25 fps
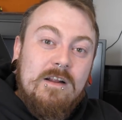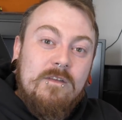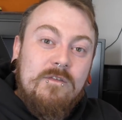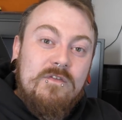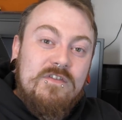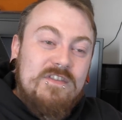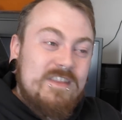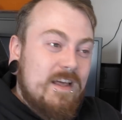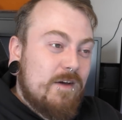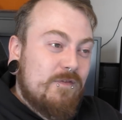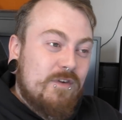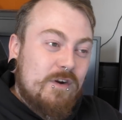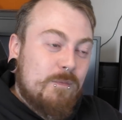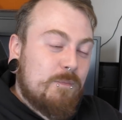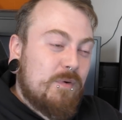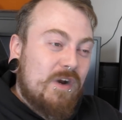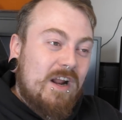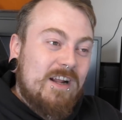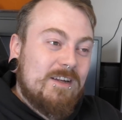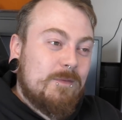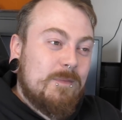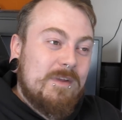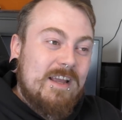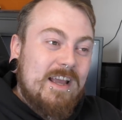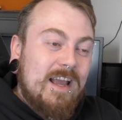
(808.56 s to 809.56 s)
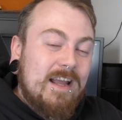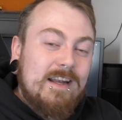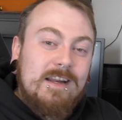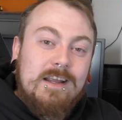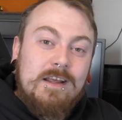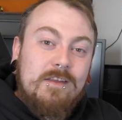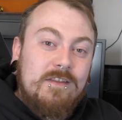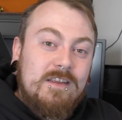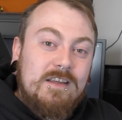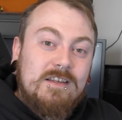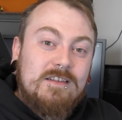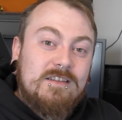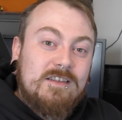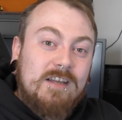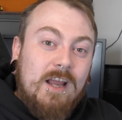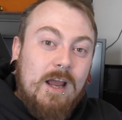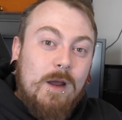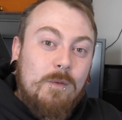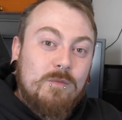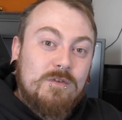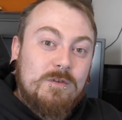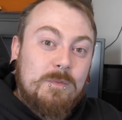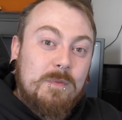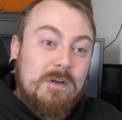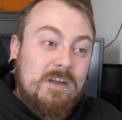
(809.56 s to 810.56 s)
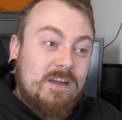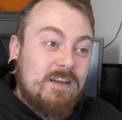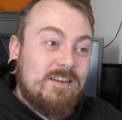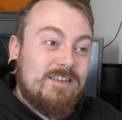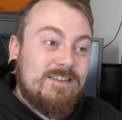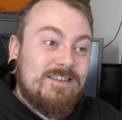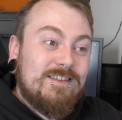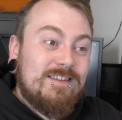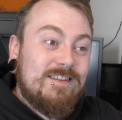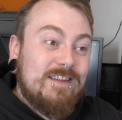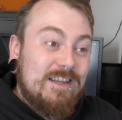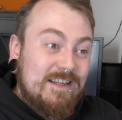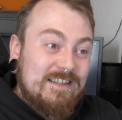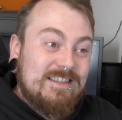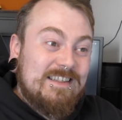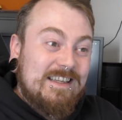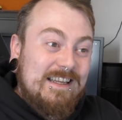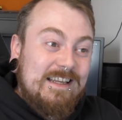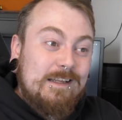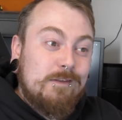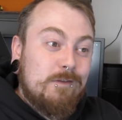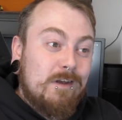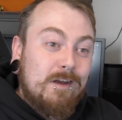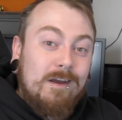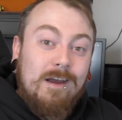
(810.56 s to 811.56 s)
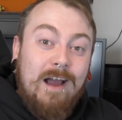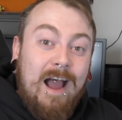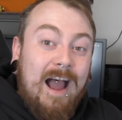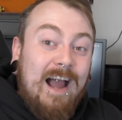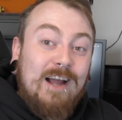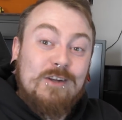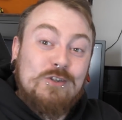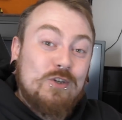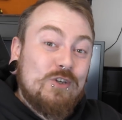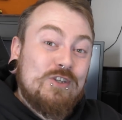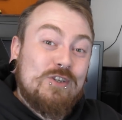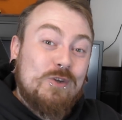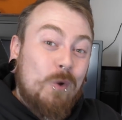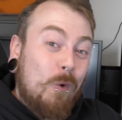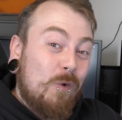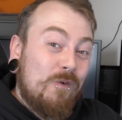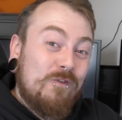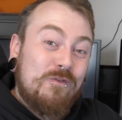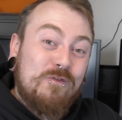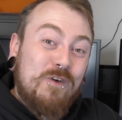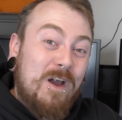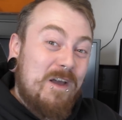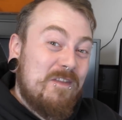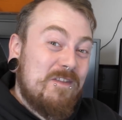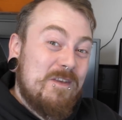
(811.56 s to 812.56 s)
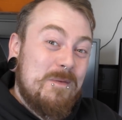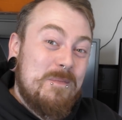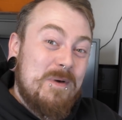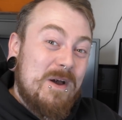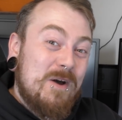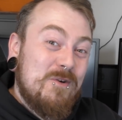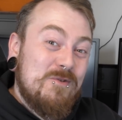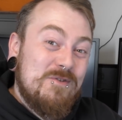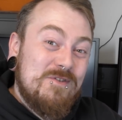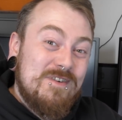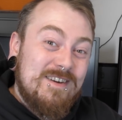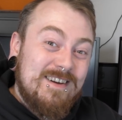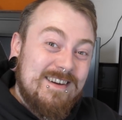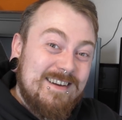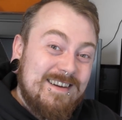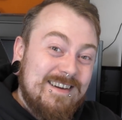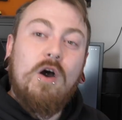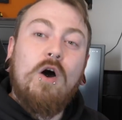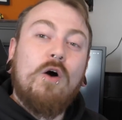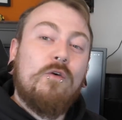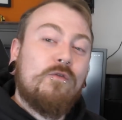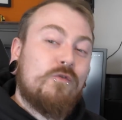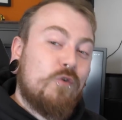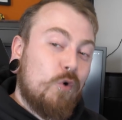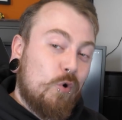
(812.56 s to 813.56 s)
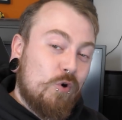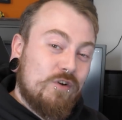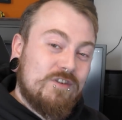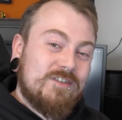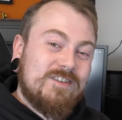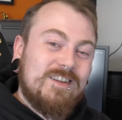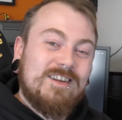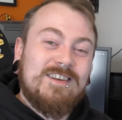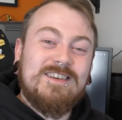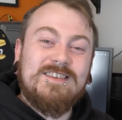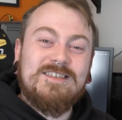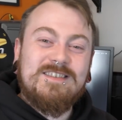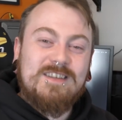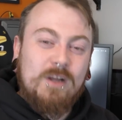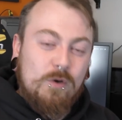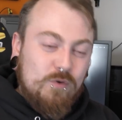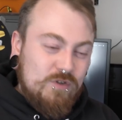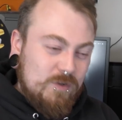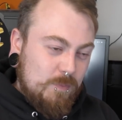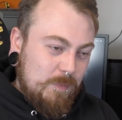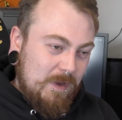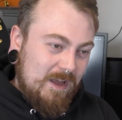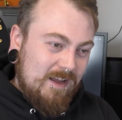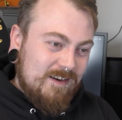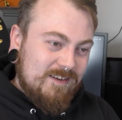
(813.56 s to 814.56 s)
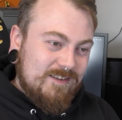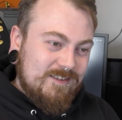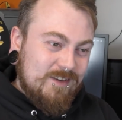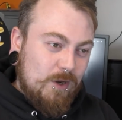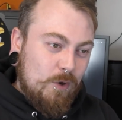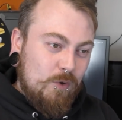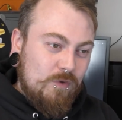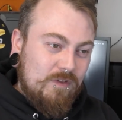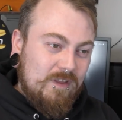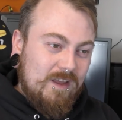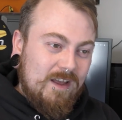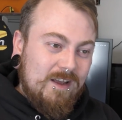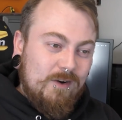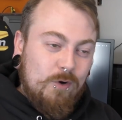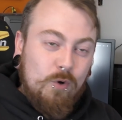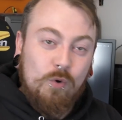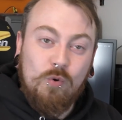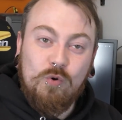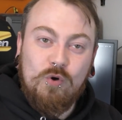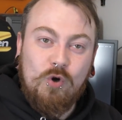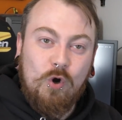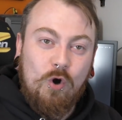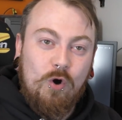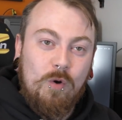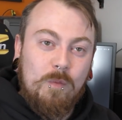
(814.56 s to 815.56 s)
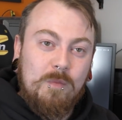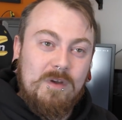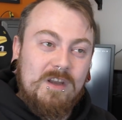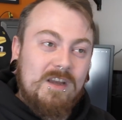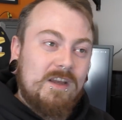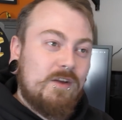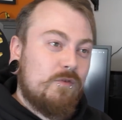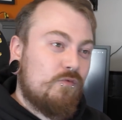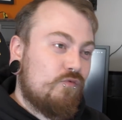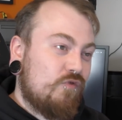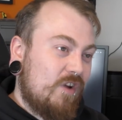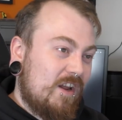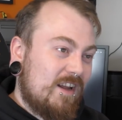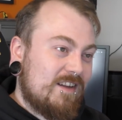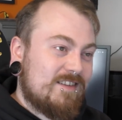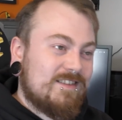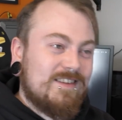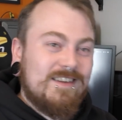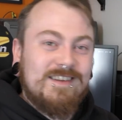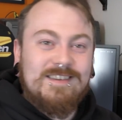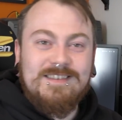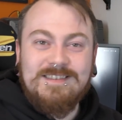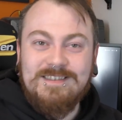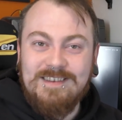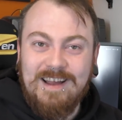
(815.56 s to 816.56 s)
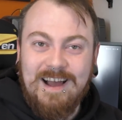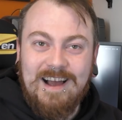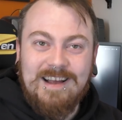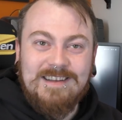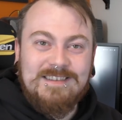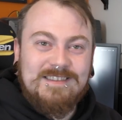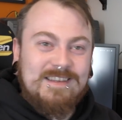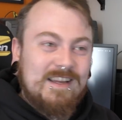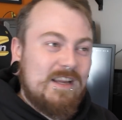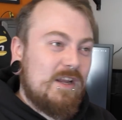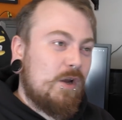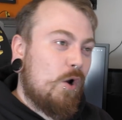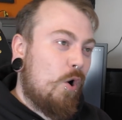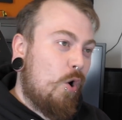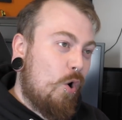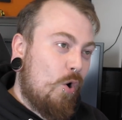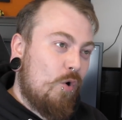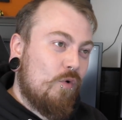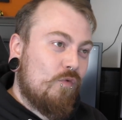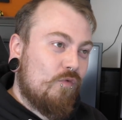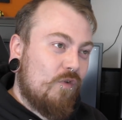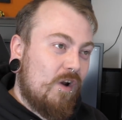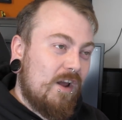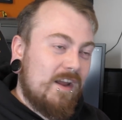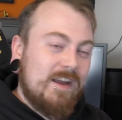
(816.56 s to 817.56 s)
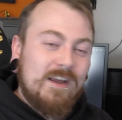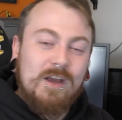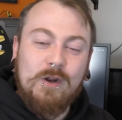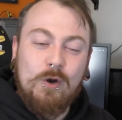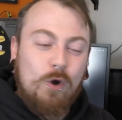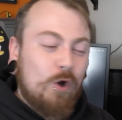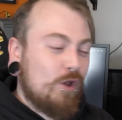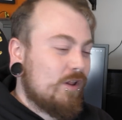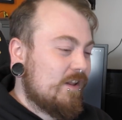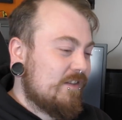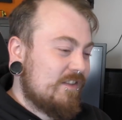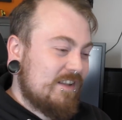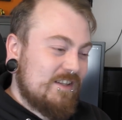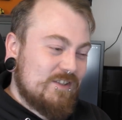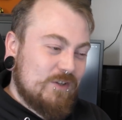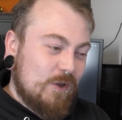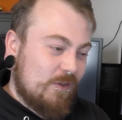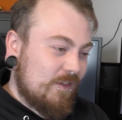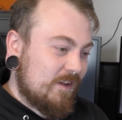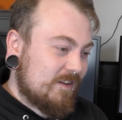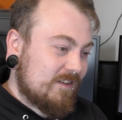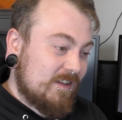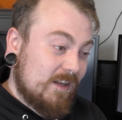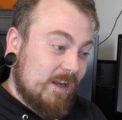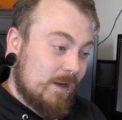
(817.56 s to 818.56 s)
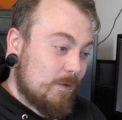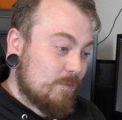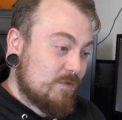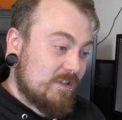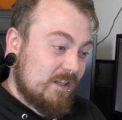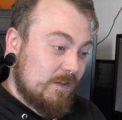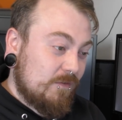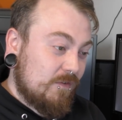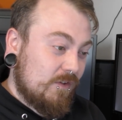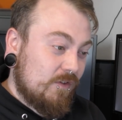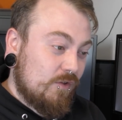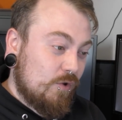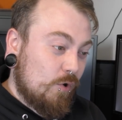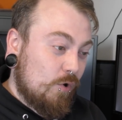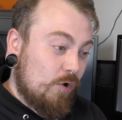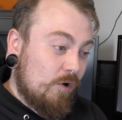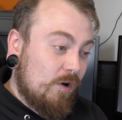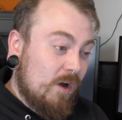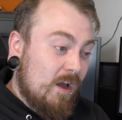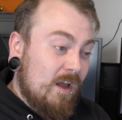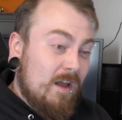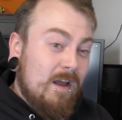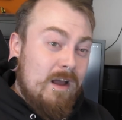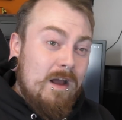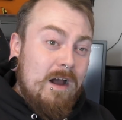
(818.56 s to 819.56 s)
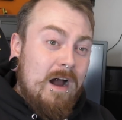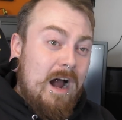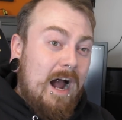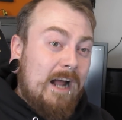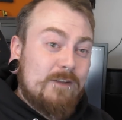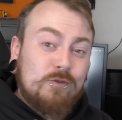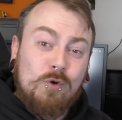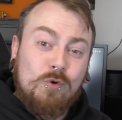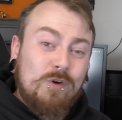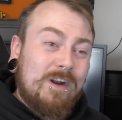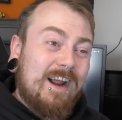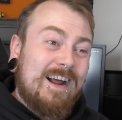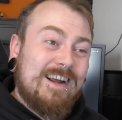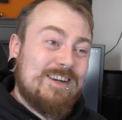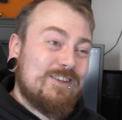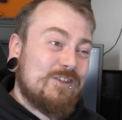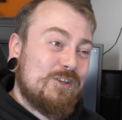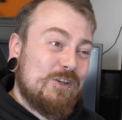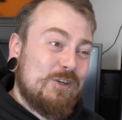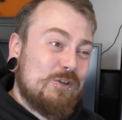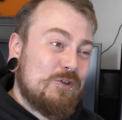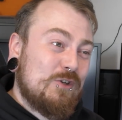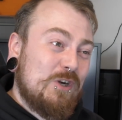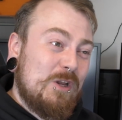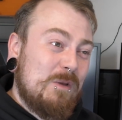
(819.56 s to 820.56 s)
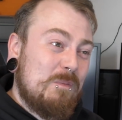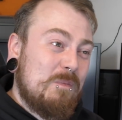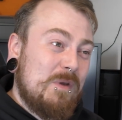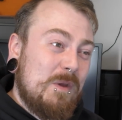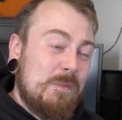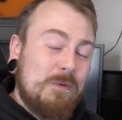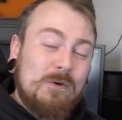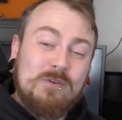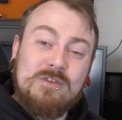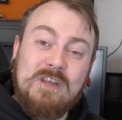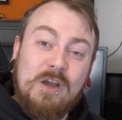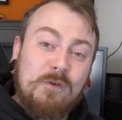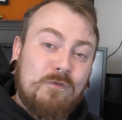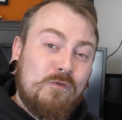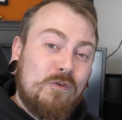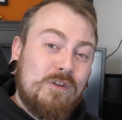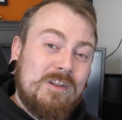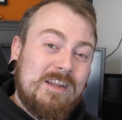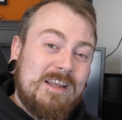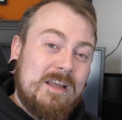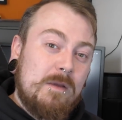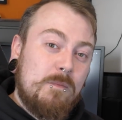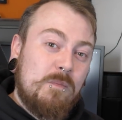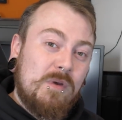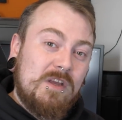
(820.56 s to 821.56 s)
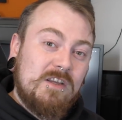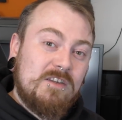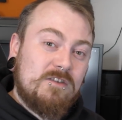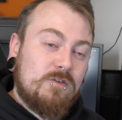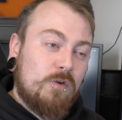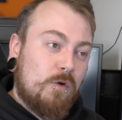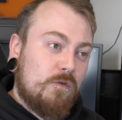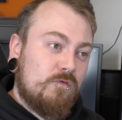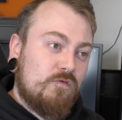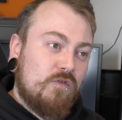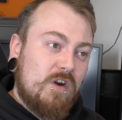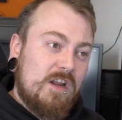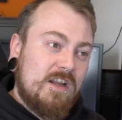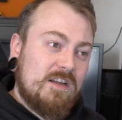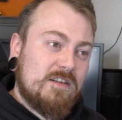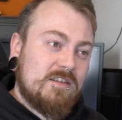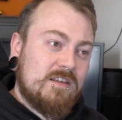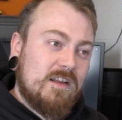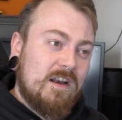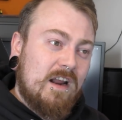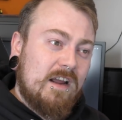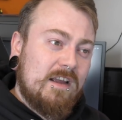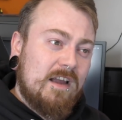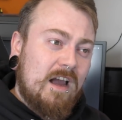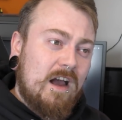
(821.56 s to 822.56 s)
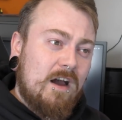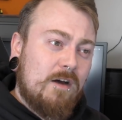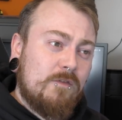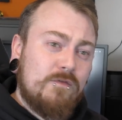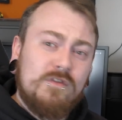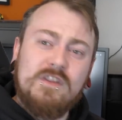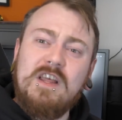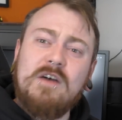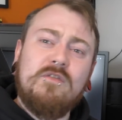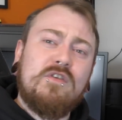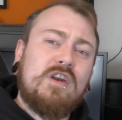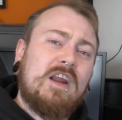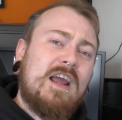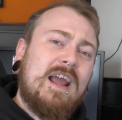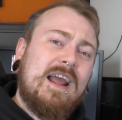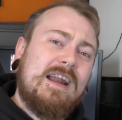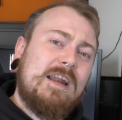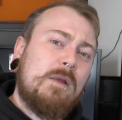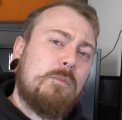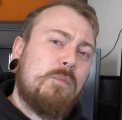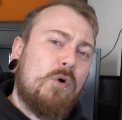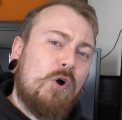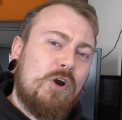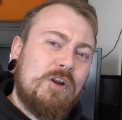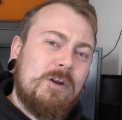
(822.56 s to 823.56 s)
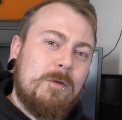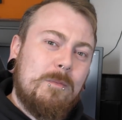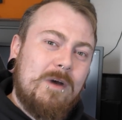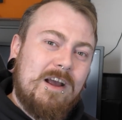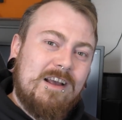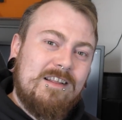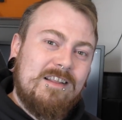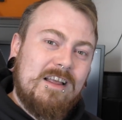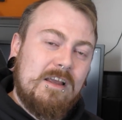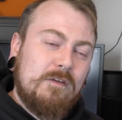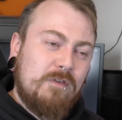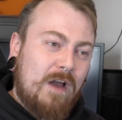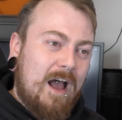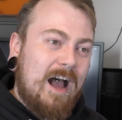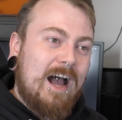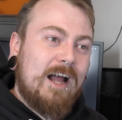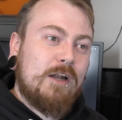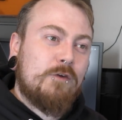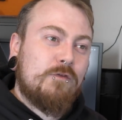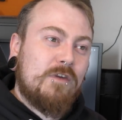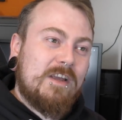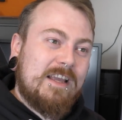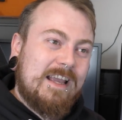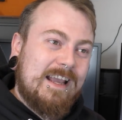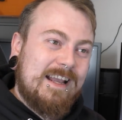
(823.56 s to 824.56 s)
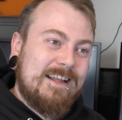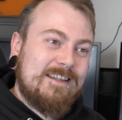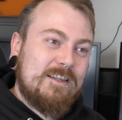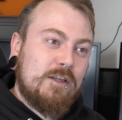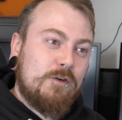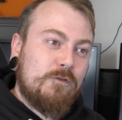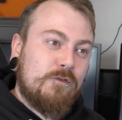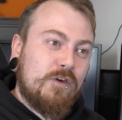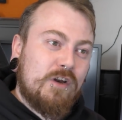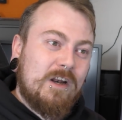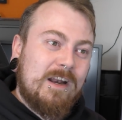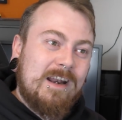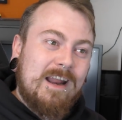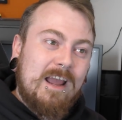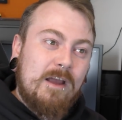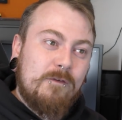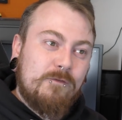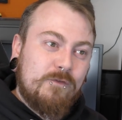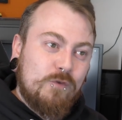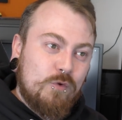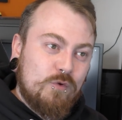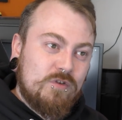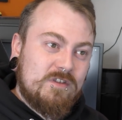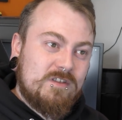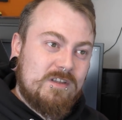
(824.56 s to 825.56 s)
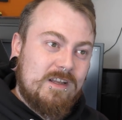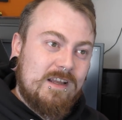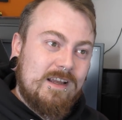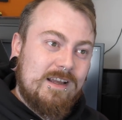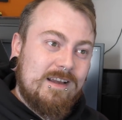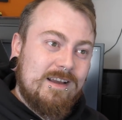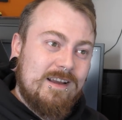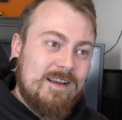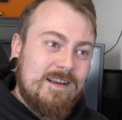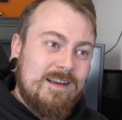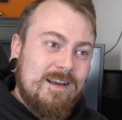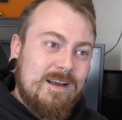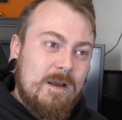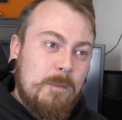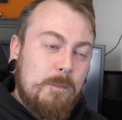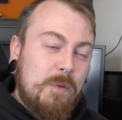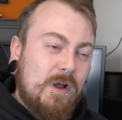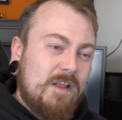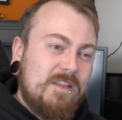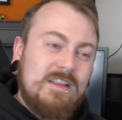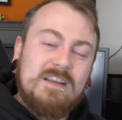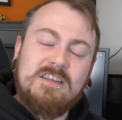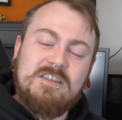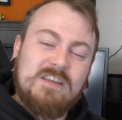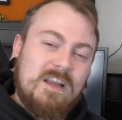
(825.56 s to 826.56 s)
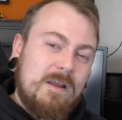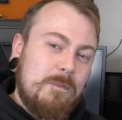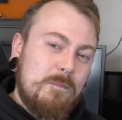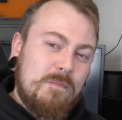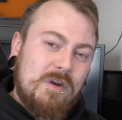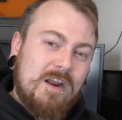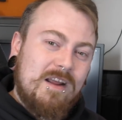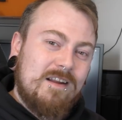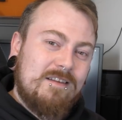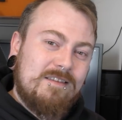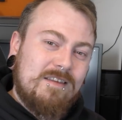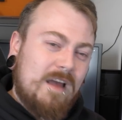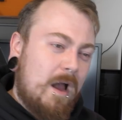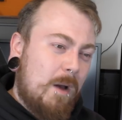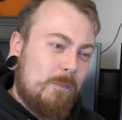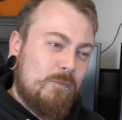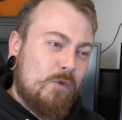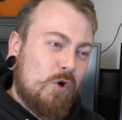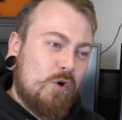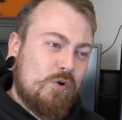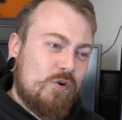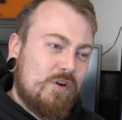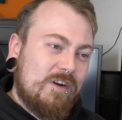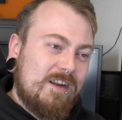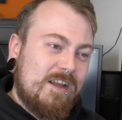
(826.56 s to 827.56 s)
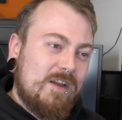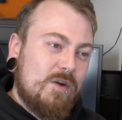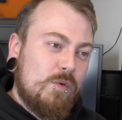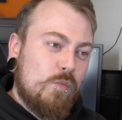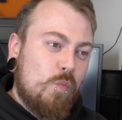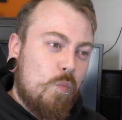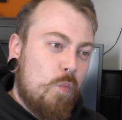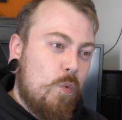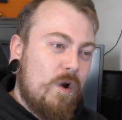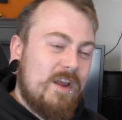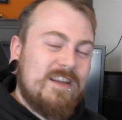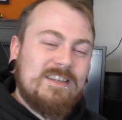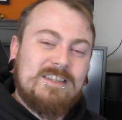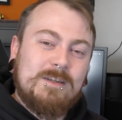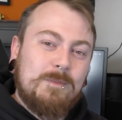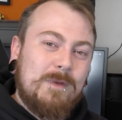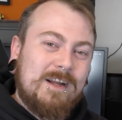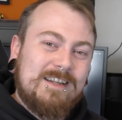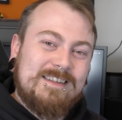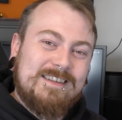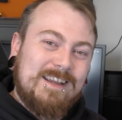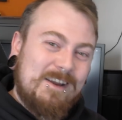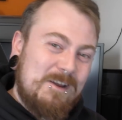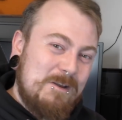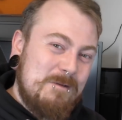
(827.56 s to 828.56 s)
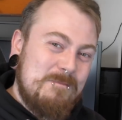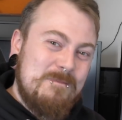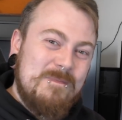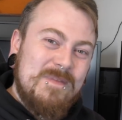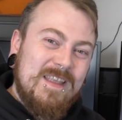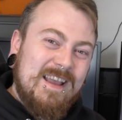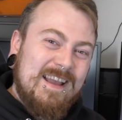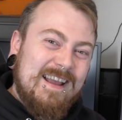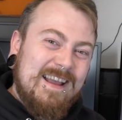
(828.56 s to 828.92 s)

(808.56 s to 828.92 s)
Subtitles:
never brand me any of these terms because they see that I just don't fit the bill. Of course, there are still spergs out there who'll call me racist, Nazi, alt-right, and all of these other terms, even though I don't actually treat people differently based on race, and I have never at any point in my life advocated for an ethno-state. But in the same breath, I'm not going to waste my time